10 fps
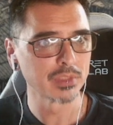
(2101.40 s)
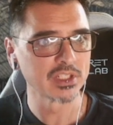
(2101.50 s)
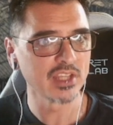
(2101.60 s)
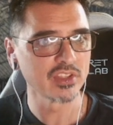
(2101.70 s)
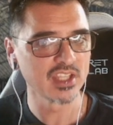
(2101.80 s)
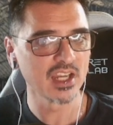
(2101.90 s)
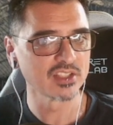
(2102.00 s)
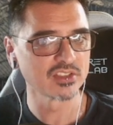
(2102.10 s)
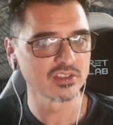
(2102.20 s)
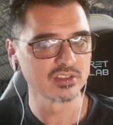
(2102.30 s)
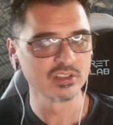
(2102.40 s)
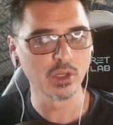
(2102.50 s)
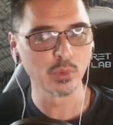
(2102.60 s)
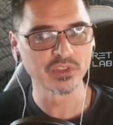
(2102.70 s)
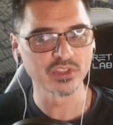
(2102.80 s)
now the guards
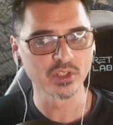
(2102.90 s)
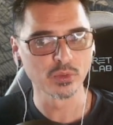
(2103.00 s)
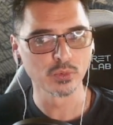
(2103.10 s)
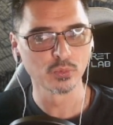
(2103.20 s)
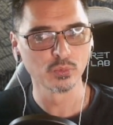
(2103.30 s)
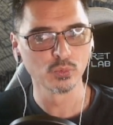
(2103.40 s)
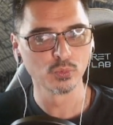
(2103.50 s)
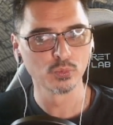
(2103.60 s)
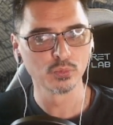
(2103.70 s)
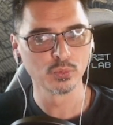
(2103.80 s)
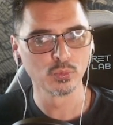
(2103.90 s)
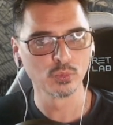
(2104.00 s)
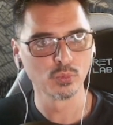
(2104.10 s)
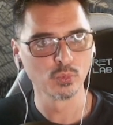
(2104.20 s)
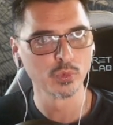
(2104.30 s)
know, and so
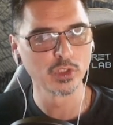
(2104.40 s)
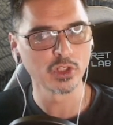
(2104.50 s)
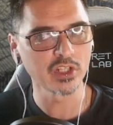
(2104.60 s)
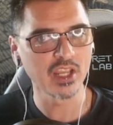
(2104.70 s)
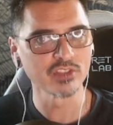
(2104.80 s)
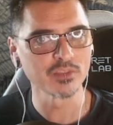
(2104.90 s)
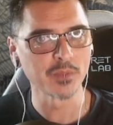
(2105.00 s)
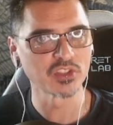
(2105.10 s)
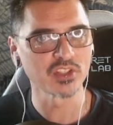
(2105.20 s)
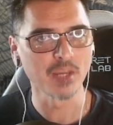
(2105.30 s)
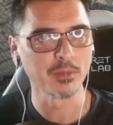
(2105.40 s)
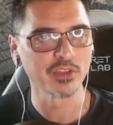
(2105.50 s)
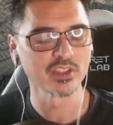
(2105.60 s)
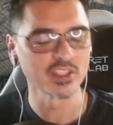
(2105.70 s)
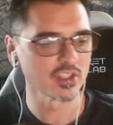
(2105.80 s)
we're not going to have as much time. I
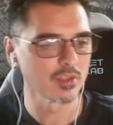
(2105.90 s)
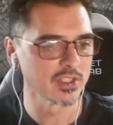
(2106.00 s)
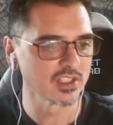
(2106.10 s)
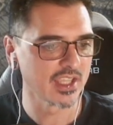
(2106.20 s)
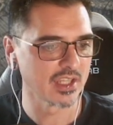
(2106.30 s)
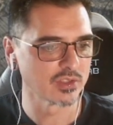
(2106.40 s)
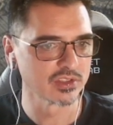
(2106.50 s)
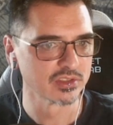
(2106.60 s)
think there's going to be an encounter